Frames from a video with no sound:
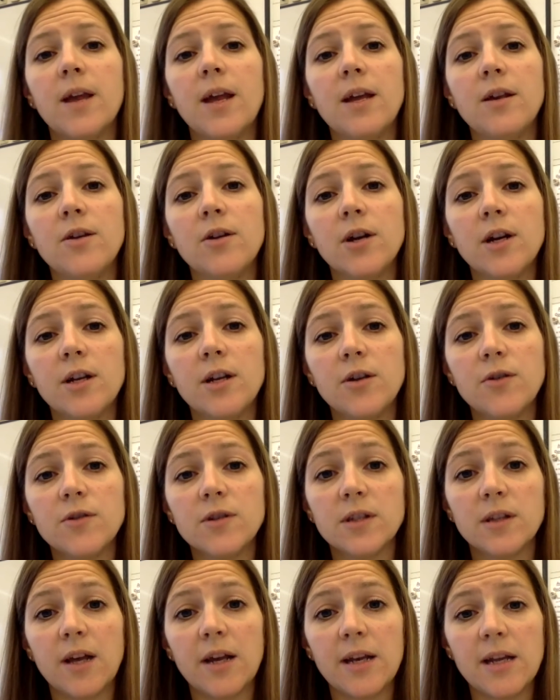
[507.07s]
And you're going to use
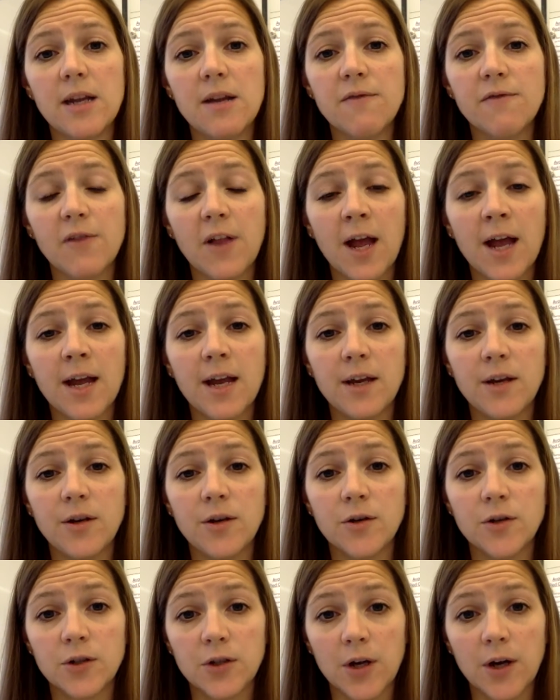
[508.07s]
a lot of E flat in
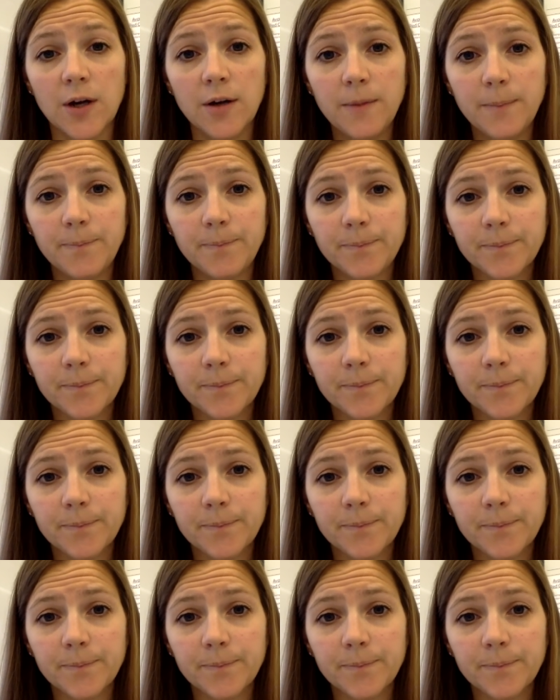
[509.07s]
your song.